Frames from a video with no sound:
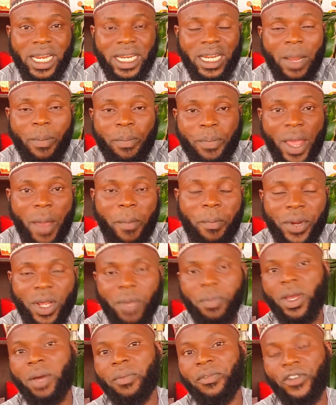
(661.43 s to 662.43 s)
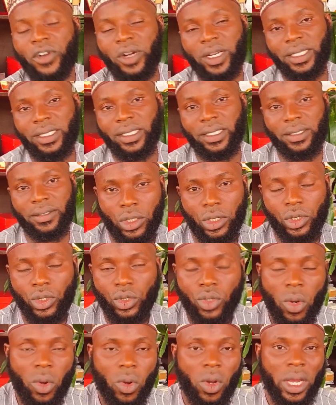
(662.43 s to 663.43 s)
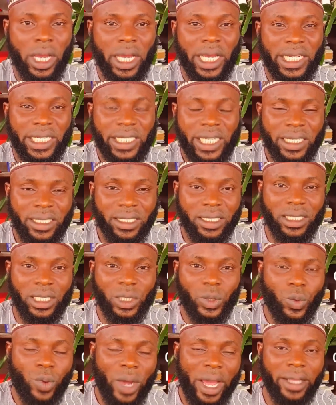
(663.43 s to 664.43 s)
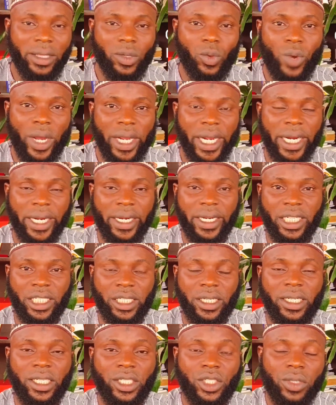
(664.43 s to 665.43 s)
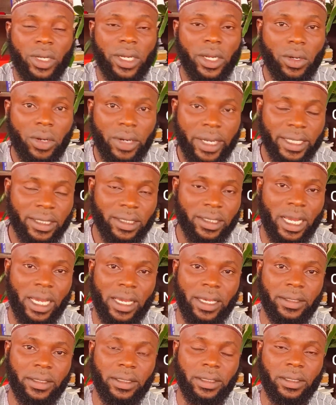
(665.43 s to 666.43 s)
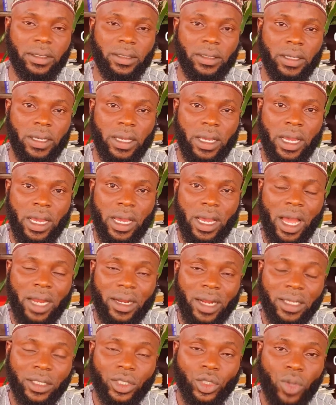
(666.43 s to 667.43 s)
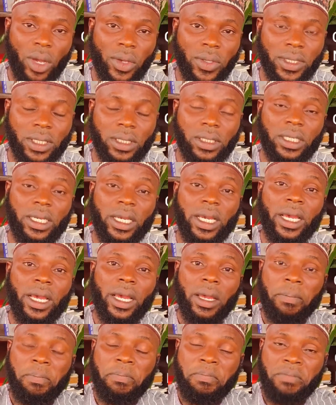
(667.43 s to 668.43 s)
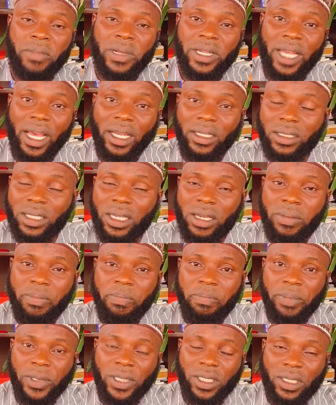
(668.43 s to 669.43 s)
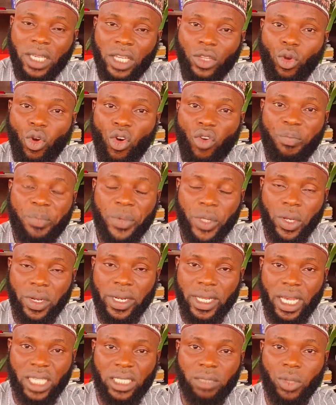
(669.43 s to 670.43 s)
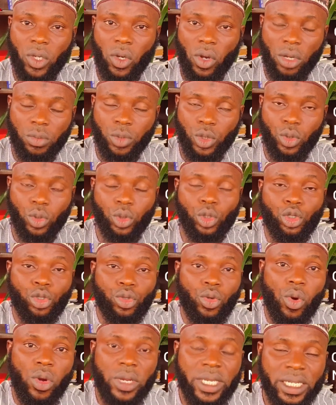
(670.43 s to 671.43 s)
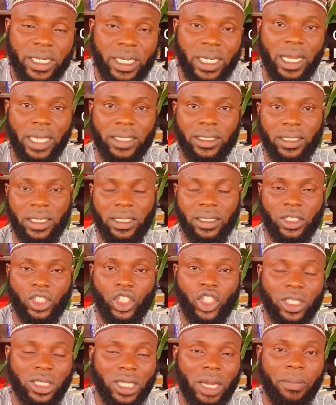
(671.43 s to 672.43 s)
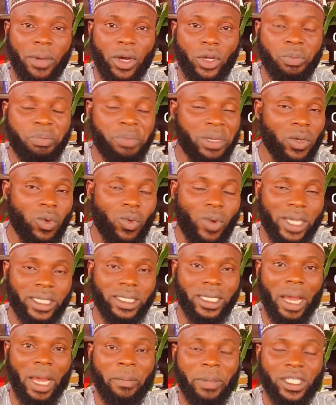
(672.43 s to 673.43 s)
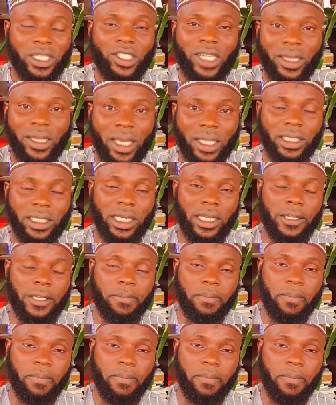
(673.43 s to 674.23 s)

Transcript: they pay premium for it. So this is why wealth creation is not a rocket science. And that is why you see 90% of millionaires become so through owning real estate. It's just about being wise and being strategic.